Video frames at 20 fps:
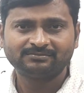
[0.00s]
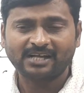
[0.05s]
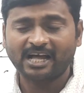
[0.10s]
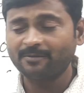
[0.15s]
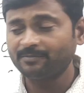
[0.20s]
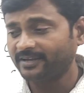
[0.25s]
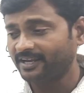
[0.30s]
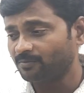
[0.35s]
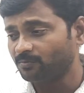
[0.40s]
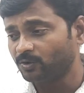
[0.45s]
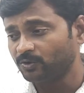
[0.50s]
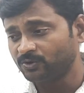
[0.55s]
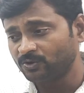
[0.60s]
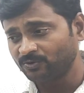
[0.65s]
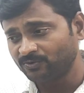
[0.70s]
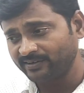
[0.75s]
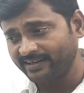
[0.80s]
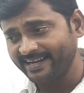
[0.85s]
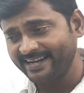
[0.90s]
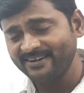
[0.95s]
I am able
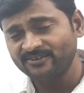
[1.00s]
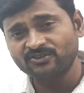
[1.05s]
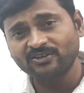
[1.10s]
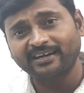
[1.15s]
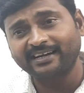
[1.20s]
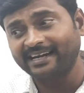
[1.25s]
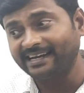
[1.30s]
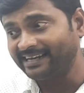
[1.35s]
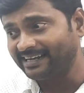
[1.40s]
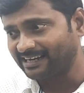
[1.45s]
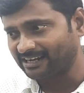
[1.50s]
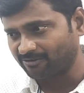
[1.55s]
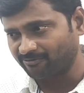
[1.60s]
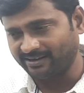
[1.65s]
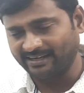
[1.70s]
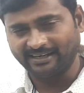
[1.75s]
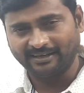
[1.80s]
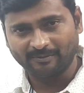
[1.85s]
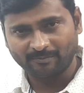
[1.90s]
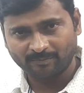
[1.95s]
to teach at any
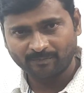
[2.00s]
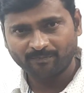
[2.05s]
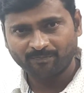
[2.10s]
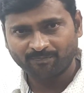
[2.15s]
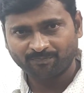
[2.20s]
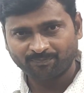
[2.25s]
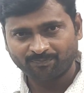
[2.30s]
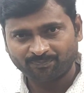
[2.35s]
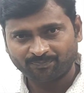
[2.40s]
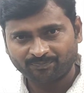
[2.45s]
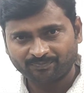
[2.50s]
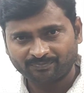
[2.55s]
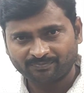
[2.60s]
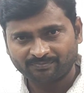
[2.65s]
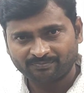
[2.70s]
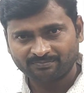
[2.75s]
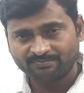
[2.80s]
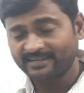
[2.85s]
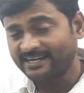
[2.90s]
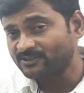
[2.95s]
level.
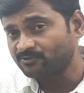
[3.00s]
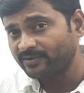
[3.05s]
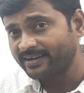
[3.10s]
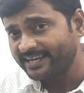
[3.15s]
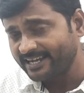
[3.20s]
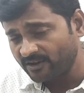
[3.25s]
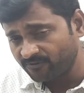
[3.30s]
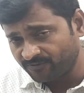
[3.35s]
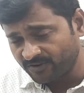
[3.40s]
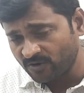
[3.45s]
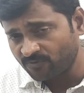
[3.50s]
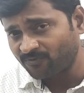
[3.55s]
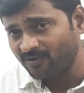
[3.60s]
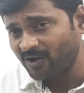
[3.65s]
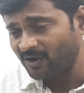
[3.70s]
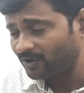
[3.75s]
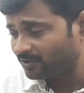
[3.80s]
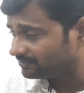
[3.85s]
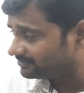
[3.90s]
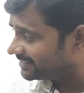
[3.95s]
That's why if you
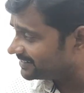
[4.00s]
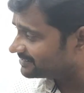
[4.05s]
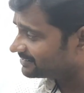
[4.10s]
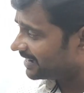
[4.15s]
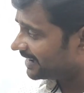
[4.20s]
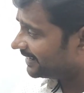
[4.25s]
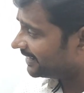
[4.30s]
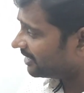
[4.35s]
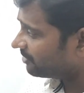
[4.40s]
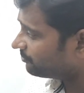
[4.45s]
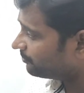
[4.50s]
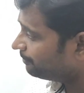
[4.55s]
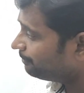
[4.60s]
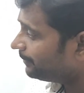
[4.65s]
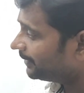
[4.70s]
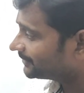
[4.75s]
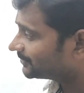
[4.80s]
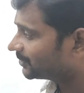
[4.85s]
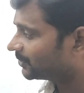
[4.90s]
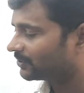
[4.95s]
follow this kind of
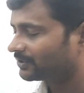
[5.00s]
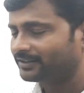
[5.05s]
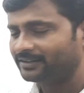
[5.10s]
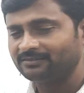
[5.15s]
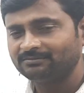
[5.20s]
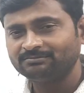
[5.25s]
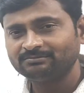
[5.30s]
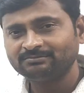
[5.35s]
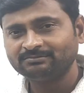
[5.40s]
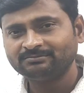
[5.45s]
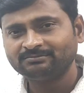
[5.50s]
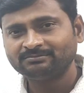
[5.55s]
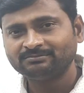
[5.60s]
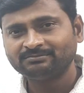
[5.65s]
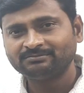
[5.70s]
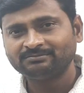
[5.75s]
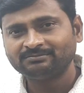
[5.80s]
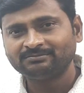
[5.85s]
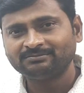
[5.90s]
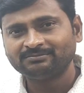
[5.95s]
method,
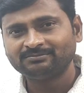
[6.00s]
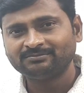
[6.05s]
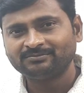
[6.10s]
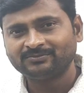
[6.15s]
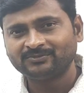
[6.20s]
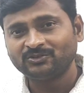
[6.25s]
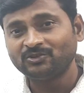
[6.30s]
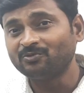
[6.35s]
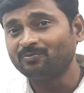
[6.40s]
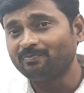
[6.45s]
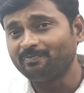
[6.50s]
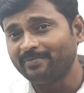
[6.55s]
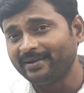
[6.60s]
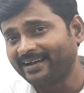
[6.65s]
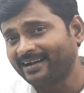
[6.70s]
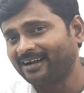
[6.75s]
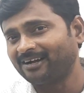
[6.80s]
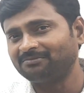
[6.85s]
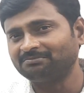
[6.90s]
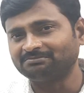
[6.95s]
you
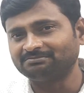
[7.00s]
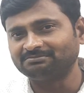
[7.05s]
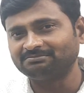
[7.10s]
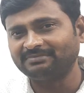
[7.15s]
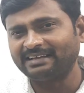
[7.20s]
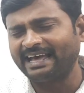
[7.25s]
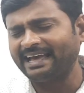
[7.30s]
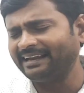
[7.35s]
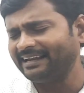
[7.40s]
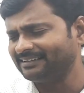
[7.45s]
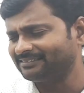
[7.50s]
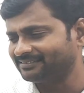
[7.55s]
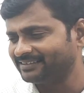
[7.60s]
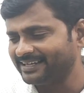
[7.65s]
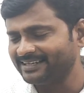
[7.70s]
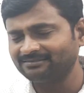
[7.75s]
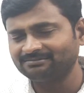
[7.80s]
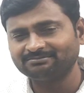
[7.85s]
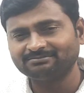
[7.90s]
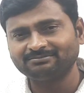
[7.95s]
become
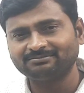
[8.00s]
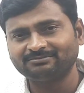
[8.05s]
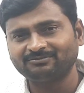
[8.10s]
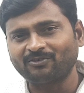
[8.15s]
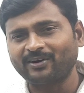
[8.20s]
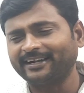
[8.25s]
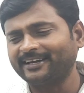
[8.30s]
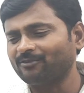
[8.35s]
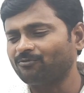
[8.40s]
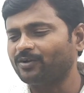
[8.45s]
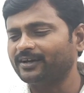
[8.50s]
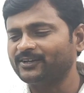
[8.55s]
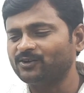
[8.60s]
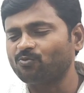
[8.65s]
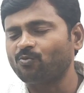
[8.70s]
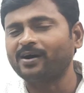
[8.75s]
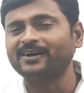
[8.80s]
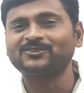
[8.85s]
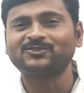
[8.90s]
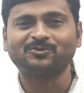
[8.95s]
anything, whatever
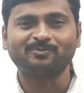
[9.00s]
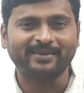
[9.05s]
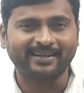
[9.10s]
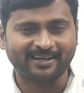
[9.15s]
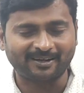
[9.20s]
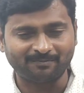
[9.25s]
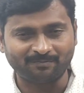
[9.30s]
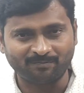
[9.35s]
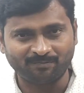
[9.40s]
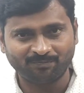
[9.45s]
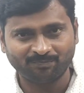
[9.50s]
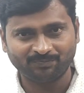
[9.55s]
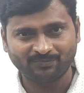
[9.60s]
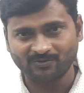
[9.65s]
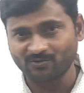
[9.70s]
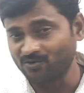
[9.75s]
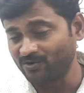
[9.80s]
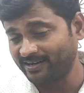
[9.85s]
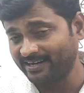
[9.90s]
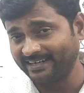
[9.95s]
you want to become.
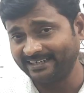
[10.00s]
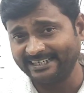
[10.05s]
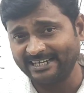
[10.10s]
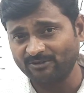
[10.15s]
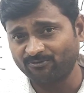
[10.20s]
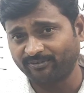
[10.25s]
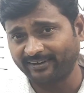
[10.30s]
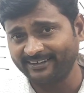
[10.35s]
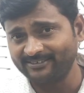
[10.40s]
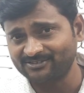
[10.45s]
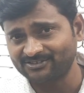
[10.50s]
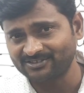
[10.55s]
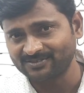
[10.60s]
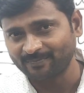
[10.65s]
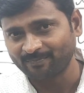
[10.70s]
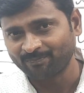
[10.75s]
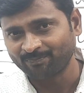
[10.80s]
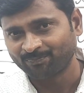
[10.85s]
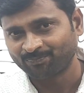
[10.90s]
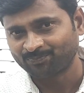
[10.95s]
Okay, dear
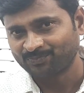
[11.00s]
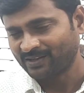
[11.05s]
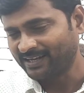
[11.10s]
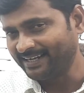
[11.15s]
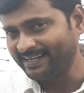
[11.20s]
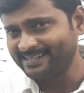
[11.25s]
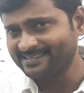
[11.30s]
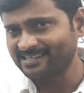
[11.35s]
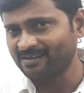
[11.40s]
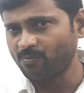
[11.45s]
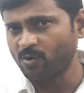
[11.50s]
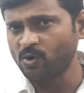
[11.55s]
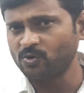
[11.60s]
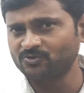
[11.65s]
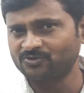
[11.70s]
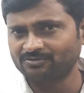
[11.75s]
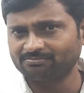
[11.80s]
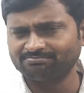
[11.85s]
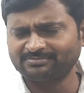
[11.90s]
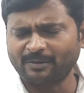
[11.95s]
friends, it is
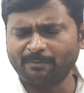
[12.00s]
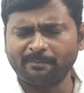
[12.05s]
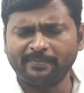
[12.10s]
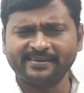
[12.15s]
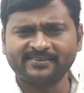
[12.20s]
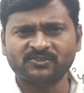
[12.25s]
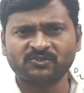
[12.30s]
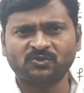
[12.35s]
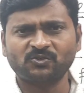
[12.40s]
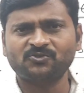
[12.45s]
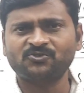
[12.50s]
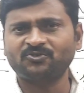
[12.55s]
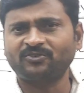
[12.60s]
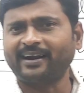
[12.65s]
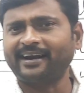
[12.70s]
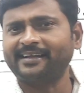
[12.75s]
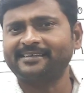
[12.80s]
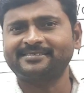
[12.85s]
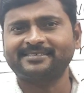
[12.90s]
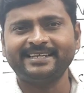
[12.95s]
about the best
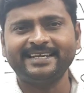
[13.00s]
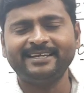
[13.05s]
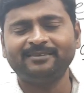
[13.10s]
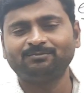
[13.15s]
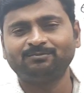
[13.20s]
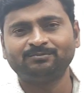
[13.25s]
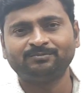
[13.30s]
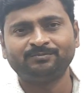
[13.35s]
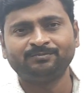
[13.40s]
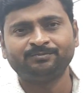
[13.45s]
strategy,